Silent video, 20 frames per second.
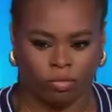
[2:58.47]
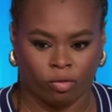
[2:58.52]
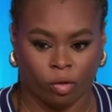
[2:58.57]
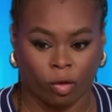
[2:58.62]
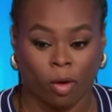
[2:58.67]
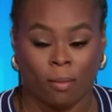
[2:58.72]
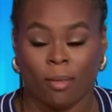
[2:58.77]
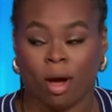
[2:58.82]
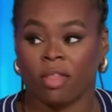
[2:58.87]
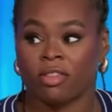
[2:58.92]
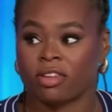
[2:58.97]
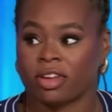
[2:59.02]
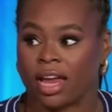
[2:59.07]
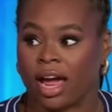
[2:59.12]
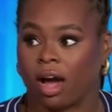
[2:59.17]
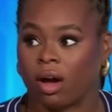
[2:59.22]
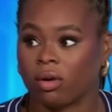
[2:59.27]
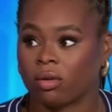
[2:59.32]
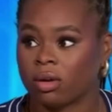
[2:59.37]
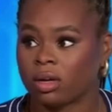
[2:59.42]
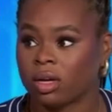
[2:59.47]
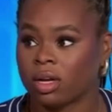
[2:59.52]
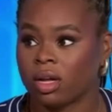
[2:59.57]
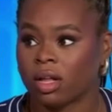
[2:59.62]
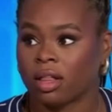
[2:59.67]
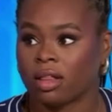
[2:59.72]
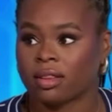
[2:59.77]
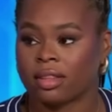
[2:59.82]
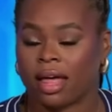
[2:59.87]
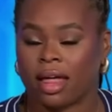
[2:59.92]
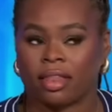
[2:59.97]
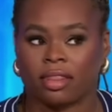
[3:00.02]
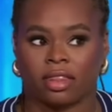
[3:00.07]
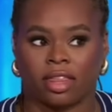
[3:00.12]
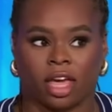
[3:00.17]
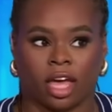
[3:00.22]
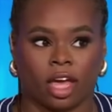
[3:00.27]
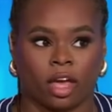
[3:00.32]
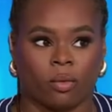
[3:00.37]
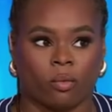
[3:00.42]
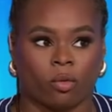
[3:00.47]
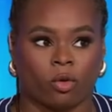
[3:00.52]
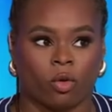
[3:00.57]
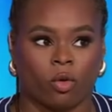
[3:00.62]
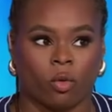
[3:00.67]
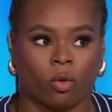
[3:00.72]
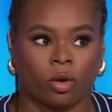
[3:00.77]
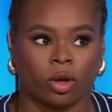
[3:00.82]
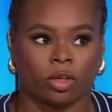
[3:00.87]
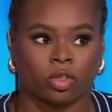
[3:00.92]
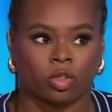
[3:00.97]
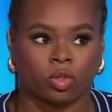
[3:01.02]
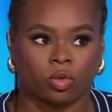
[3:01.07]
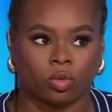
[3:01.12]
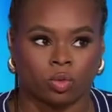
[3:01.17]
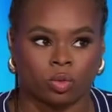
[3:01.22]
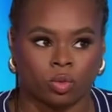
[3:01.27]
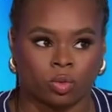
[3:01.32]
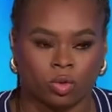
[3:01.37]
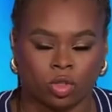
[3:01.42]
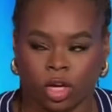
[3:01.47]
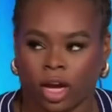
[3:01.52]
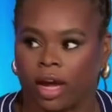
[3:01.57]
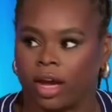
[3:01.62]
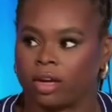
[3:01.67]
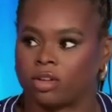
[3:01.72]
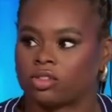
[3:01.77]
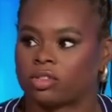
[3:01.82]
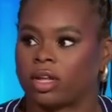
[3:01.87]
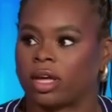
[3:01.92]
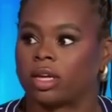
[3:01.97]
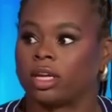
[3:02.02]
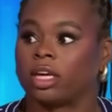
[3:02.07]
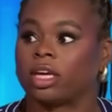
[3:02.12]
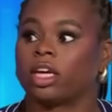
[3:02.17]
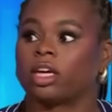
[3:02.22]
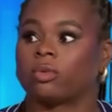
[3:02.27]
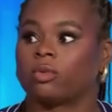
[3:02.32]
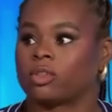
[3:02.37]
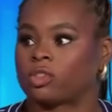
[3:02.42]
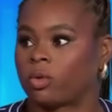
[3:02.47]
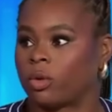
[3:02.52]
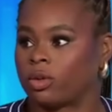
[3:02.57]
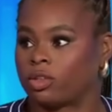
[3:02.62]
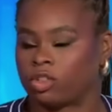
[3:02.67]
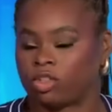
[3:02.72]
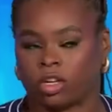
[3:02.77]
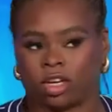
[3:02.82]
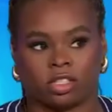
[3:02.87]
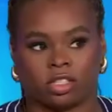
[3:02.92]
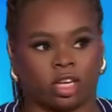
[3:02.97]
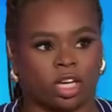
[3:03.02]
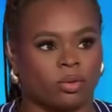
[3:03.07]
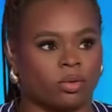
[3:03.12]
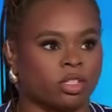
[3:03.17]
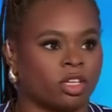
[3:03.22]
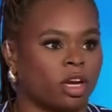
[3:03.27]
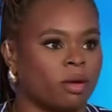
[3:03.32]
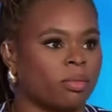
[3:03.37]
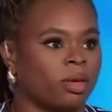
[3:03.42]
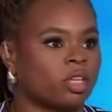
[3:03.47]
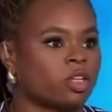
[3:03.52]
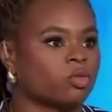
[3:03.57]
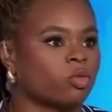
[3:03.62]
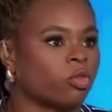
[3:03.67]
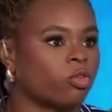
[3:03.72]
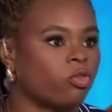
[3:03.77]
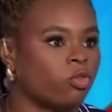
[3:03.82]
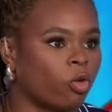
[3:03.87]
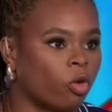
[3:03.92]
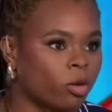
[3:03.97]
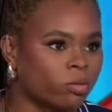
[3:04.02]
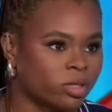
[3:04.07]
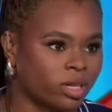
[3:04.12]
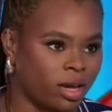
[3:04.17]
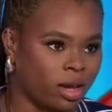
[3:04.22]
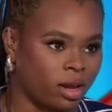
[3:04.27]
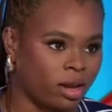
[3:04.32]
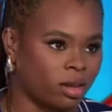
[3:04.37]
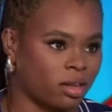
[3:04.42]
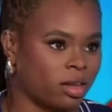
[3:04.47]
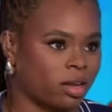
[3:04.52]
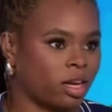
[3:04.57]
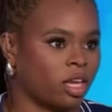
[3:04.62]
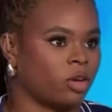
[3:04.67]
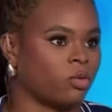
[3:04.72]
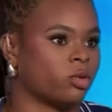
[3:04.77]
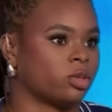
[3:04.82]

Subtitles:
for a month now that they were going to change, that he was going to change, that he was going to be this reformed candidate, that he